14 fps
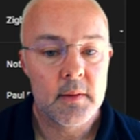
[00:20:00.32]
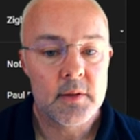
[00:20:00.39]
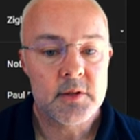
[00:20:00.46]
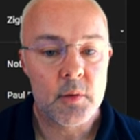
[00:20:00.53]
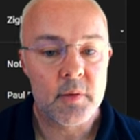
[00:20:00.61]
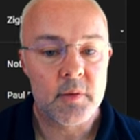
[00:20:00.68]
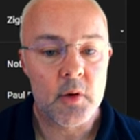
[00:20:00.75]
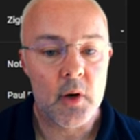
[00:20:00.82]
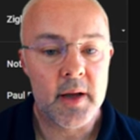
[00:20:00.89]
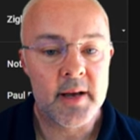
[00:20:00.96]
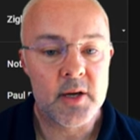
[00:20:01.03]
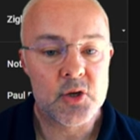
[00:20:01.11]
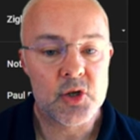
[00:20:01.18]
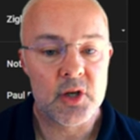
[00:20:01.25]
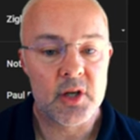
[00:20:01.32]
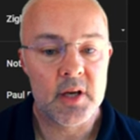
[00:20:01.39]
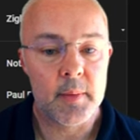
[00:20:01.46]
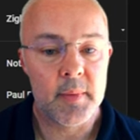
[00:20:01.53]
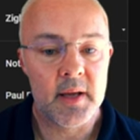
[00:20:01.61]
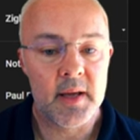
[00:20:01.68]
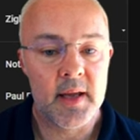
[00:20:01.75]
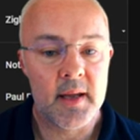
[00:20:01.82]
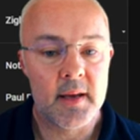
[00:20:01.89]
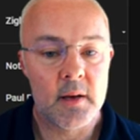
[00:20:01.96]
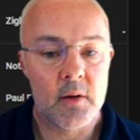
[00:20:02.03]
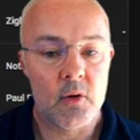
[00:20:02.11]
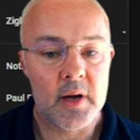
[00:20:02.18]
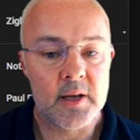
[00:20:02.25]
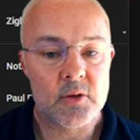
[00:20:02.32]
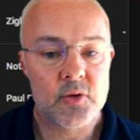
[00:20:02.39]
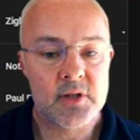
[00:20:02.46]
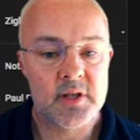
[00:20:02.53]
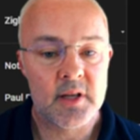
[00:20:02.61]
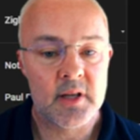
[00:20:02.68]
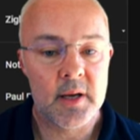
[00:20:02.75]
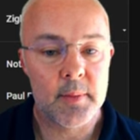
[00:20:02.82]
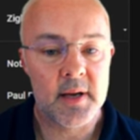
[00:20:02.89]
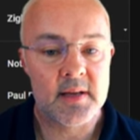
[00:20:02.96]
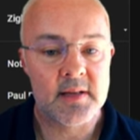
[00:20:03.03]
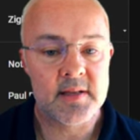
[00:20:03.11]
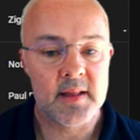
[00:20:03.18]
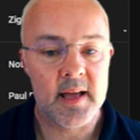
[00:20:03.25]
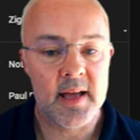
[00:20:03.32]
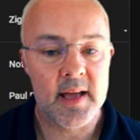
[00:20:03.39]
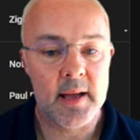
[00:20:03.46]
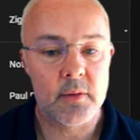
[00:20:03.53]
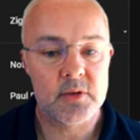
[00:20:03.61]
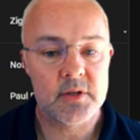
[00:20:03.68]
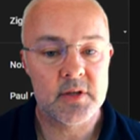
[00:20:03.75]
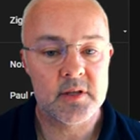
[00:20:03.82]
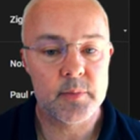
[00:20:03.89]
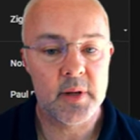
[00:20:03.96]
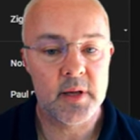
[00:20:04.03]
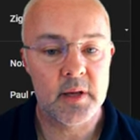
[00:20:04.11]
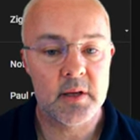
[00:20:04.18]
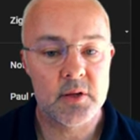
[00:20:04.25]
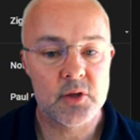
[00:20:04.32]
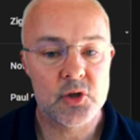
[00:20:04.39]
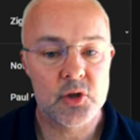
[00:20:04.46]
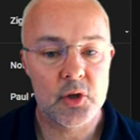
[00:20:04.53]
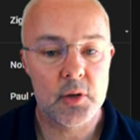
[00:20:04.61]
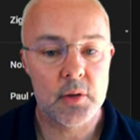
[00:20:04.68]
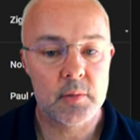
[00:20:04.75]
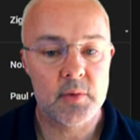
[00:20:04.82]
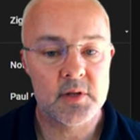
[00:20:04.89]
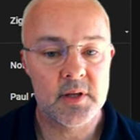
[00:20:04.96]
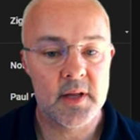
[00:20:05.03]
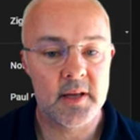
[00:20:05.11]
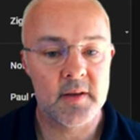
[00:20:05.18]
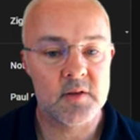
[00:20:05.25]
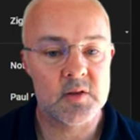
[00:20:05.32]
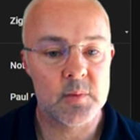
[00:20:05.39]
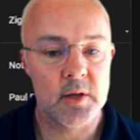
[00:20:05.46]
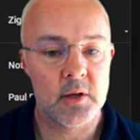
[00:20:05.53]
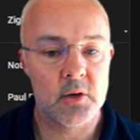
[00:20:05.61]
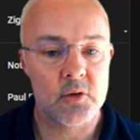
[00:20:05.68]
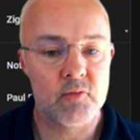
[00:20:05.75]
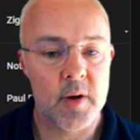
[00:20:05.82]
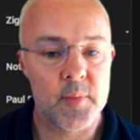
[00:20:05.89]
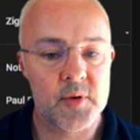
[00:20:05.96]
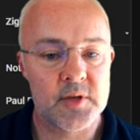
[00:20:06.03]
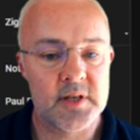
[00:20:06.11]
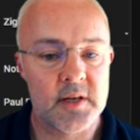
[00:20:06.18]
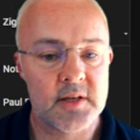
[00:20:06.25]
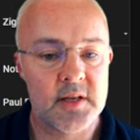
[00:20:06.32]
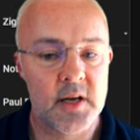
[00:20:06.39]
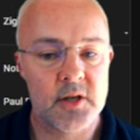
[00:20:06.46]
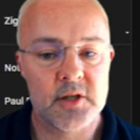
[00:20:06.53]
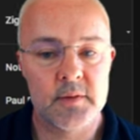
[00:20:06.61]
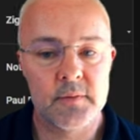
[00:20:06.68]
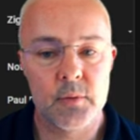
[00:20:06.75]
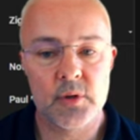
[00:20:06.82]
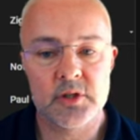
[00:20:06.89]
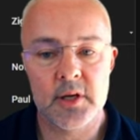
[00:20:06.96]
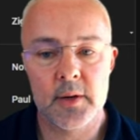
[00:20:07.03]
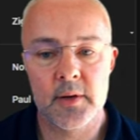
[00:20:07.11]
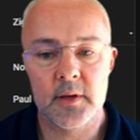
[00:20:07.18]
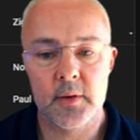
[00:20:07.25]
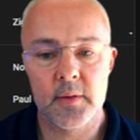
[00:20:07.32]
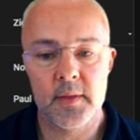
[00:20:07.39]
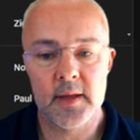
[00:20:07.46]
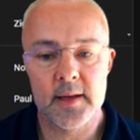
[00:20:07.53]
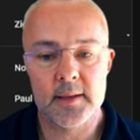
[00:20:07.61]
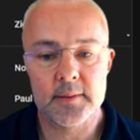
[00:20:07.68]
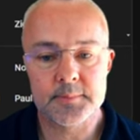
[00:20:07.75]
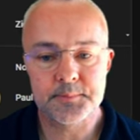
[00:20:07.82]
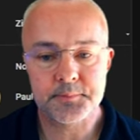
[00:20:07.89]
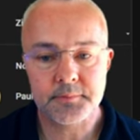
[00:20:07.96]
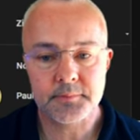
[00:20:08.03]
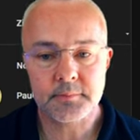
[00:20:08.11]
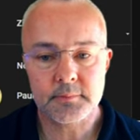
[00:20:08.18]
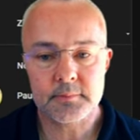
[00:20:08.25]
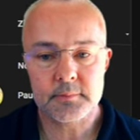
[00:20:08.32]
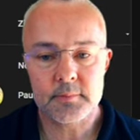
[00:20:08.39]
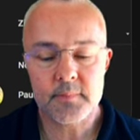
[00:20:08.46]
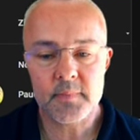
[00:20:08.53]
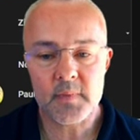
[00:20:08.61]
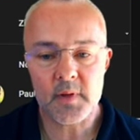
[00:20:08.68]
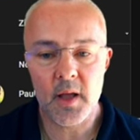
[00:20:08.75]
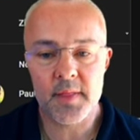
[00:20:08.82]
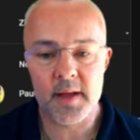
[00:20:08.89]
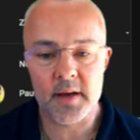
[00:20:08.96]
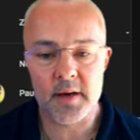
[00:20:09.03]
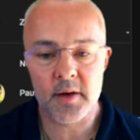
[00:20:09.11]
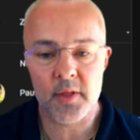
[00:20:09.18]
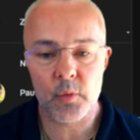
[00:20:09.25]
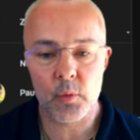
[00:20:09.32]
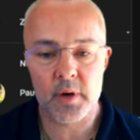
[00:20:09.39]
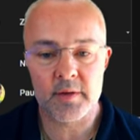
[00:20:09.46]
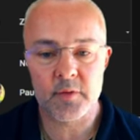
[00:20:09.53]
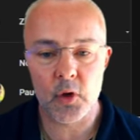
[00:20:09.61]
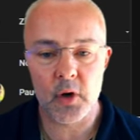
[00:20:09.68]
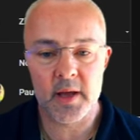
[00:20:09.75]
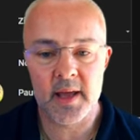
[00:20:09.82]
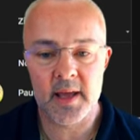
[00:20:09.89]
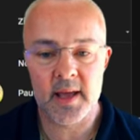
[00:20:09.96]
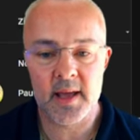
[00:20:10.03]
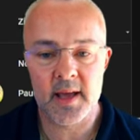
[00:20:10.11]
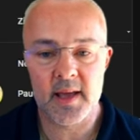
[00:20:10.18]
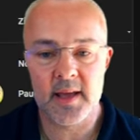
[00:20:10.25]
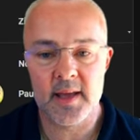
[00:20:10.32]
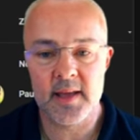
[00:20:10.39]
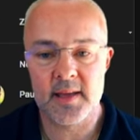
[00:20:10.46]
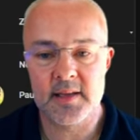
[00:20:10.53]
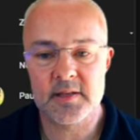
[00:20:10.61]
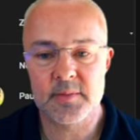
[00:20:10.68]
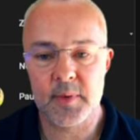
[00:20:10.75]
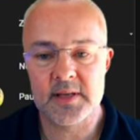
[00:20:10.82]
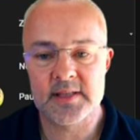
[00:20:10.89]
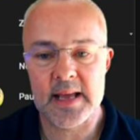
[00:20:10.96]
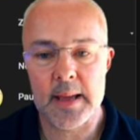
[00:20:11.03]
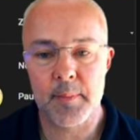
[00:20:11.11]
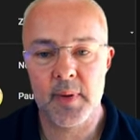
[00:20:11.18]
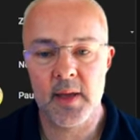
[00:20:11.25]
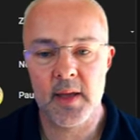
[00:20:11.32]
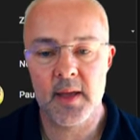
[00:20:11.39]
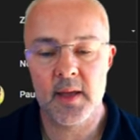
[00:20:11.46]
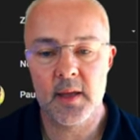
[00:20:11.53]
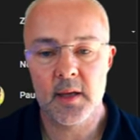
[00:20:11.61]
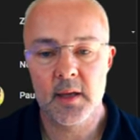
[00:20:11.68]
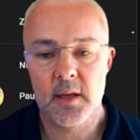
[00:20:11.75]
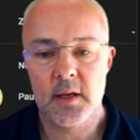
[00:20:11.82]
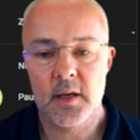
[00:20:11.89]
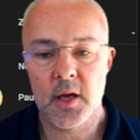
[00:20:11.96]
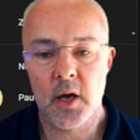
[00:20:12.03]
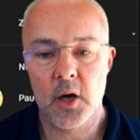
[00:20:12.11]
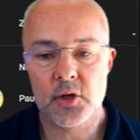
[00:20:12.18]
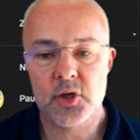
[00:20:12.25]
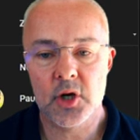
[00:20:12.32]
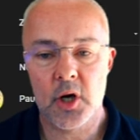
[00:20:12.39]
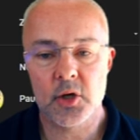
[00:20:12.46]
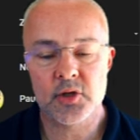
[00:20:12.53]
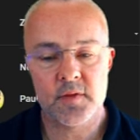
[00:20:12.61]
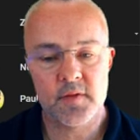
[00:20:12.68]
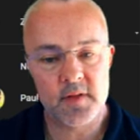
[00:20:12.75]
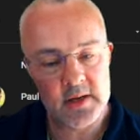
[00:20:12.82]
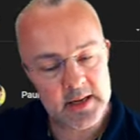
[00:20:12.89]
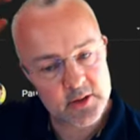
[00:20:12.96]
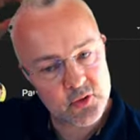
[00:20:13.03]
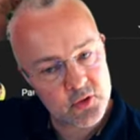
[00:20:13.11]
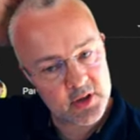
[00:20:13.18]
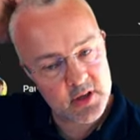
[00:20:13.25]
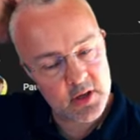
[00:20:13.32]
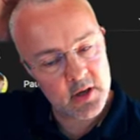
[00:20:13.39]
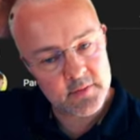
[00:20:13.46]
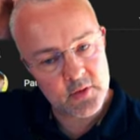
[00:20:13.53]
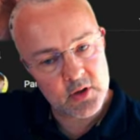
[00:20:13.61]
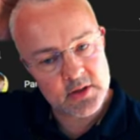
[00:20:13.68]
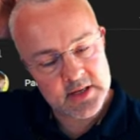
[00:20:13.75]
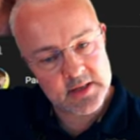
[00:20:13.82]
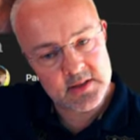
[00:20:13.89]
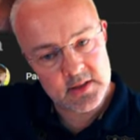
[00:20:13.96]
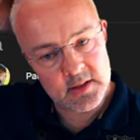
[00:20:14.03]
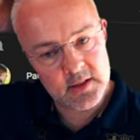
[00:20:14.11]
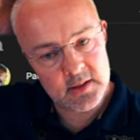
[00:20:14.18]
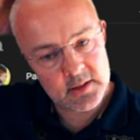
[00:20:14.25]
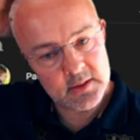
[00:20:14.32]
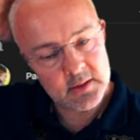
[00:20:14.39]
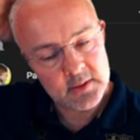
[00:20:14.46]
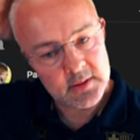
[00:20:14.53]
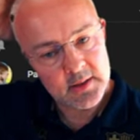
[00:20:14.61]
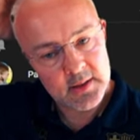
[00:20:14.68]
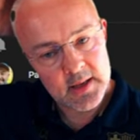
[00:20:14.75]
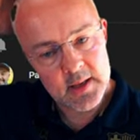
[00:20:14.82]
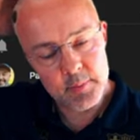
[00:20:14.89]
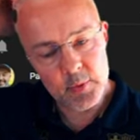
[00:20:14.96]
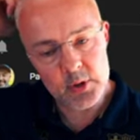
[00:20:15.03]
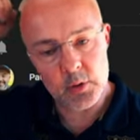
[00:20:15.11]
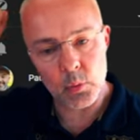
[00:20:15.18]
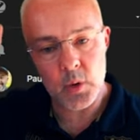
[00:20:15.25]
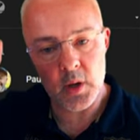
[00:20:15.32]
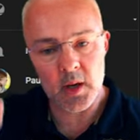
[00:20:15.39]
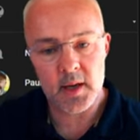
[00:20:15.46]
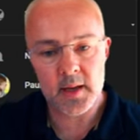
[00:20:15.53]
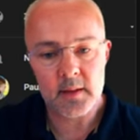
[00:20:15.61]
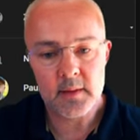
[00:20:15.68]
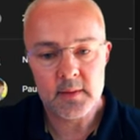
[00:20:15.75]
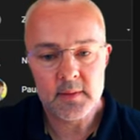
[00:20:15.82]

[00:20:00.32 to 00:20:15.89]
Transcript: So we've got energy coming in or electricity coming into the house that's being consumed. So that gives me a good representation of what's going on there. And then another one I've got here is my Zappy car charger for the electric car. I've got a Tesla Model Y.